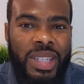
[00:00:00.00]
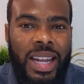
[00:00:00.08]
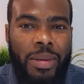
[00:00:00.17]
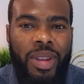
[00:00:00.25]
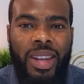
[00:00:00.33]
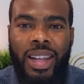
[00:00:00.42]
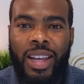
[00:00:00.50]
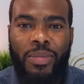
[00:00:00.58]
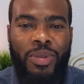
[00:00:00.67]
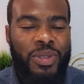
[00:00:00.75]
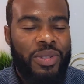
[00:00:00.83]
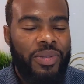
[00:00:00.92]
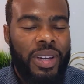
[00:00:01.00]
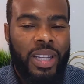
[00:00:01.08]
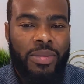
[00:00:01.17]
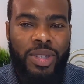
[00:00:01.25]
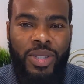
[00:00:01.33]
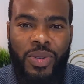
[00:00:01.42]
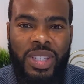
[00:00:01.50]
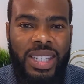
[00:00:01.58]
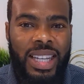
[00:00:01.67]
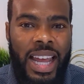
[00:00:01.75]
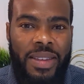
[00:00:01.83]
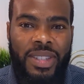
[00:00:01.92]
and I'm here to help you develop students'
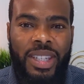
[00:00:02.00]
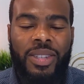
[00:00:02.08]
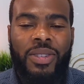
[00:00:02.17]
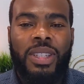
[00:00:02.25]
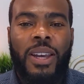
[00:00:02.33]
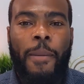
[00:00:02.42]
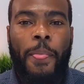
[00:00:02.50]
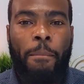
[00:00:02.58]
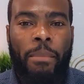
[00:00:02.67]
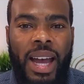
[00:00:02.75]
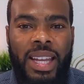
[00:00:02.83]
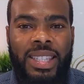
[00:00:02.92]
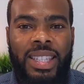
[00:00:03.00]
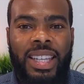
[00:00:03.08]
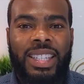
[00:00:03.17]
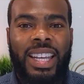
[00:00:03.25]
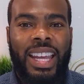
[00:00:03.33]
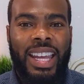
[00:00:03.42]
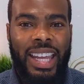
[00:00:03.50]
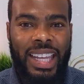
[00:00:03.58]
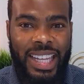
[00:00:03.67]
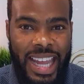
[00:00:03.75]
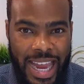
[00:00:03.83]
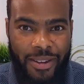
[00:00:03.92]
life skills, mindset, and
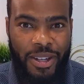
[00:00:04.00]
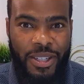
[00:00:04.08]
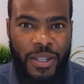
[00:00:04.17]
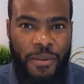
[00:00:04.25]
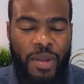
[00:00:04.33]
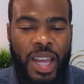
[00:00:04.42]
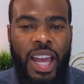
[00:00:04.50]
character.